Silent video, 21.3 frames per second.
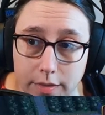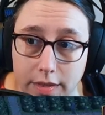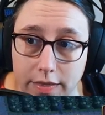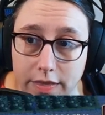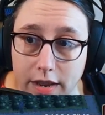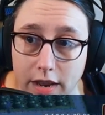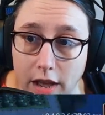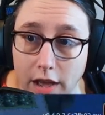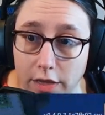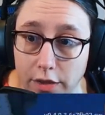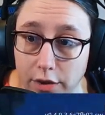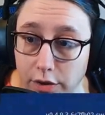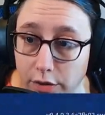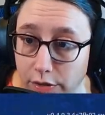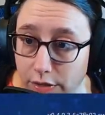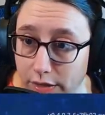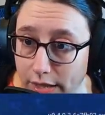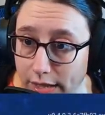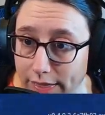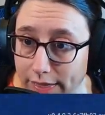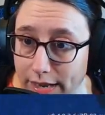The other
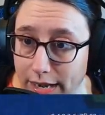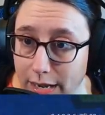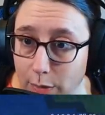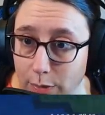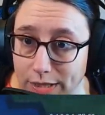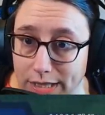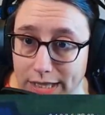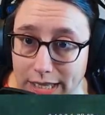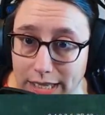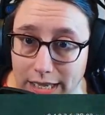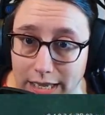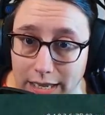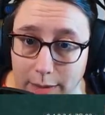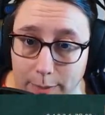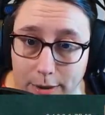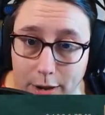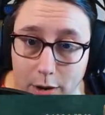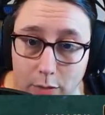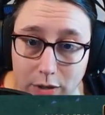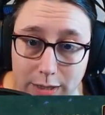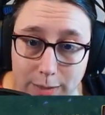thing that I was thinking
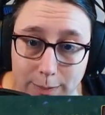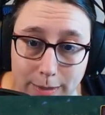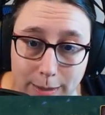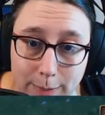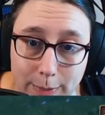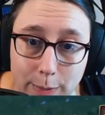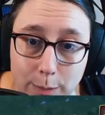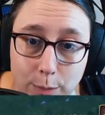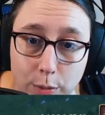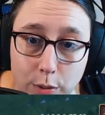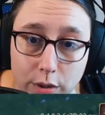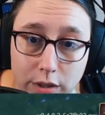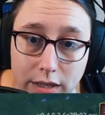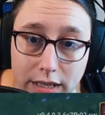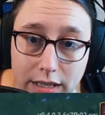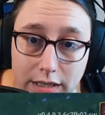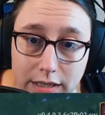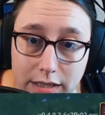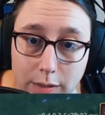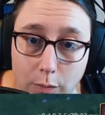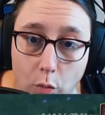about is maybe
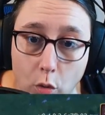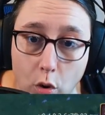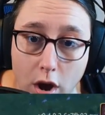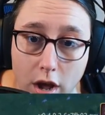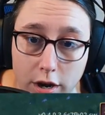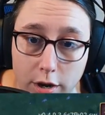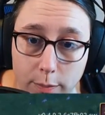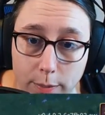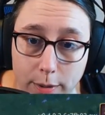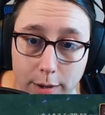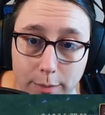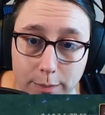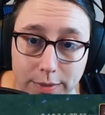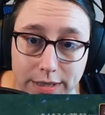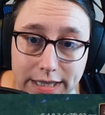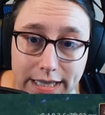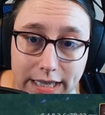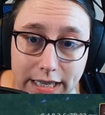putting some water pumps